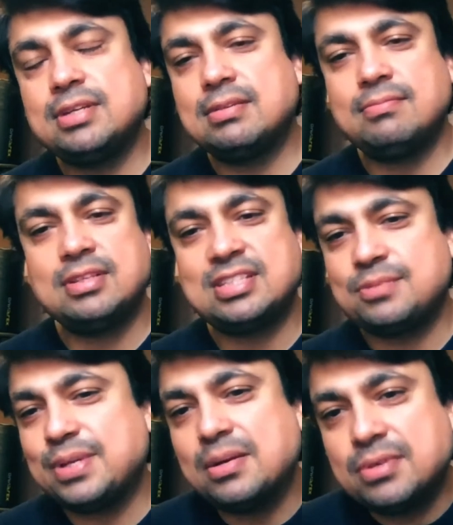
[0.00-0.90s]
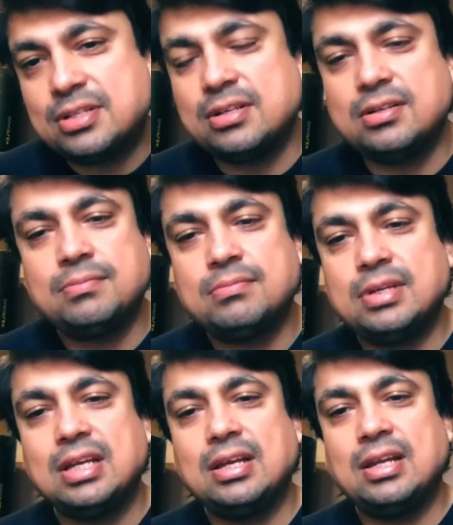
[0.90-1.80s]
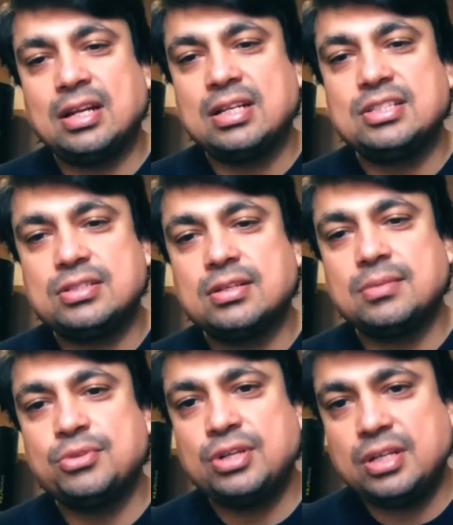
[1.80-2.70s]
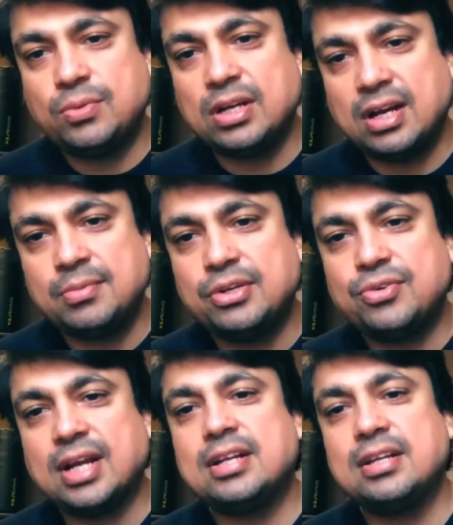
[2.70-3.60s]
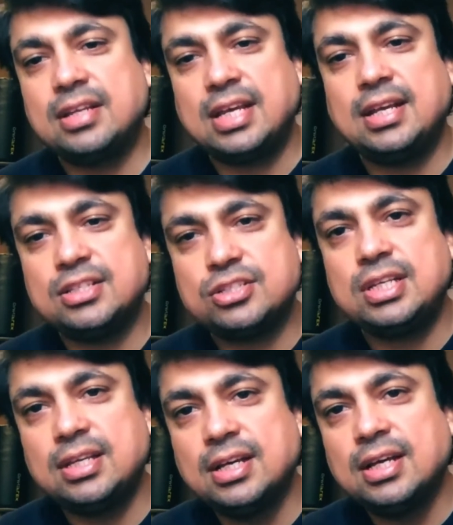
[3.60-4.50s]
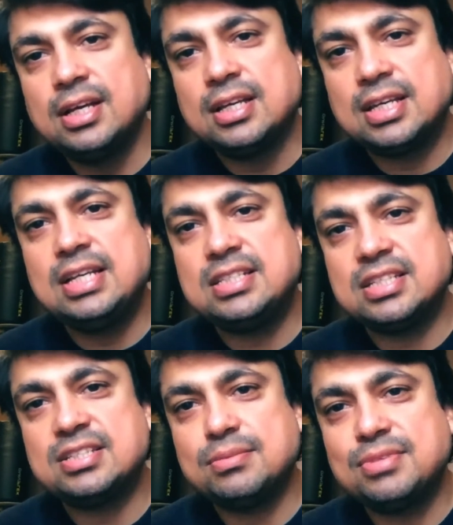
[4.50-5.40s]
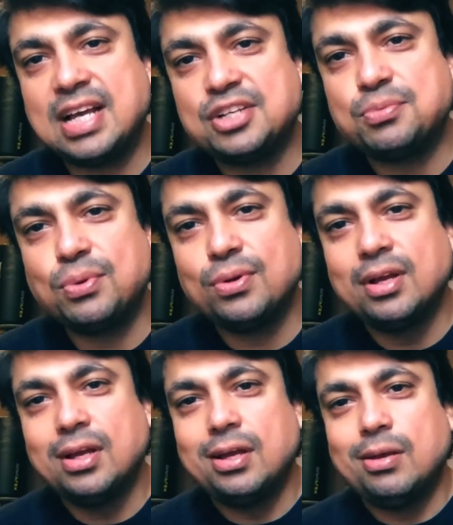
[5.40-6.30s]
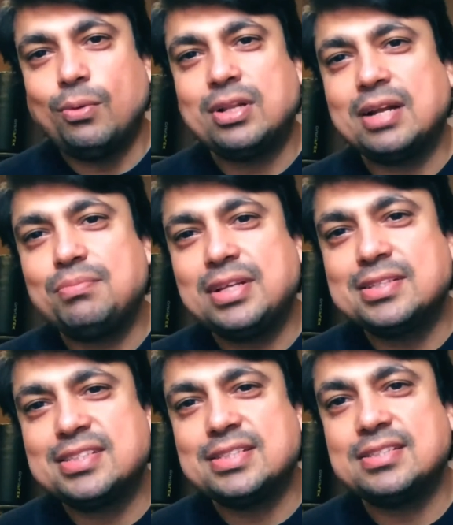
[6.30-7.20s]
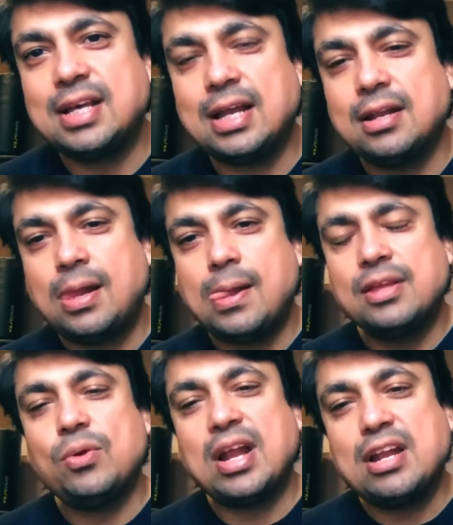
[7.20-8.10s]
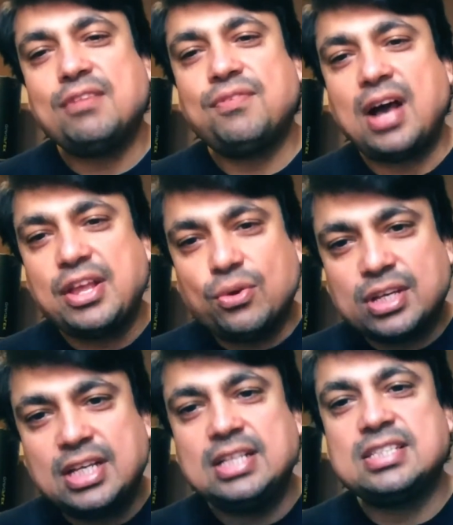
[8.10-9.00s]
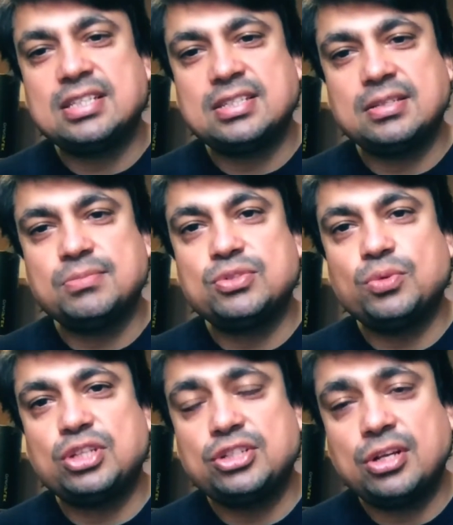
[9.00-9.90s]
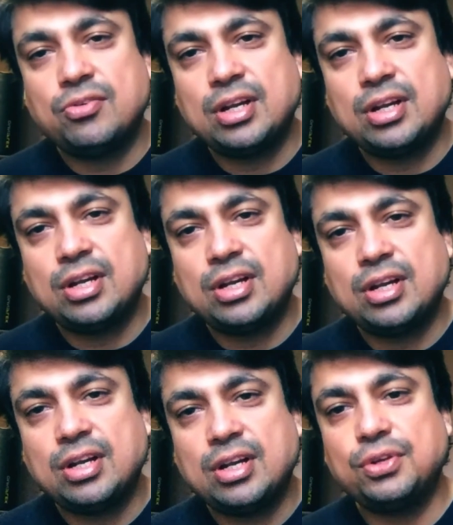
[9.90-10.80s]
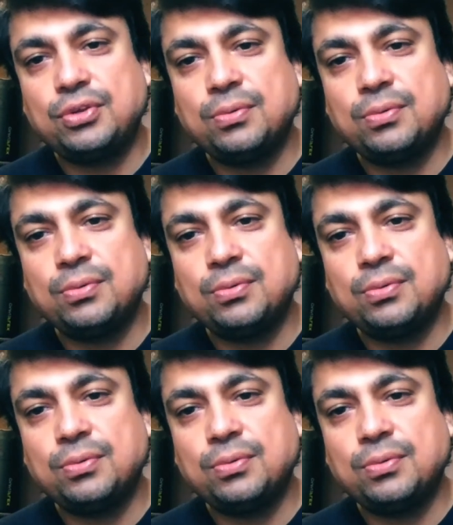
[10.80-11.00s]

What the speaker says: this has become a term in at least the community where I'm interacting, KSD, key system dashboard. What that means is that you identify your key systems which are generating revenue for you.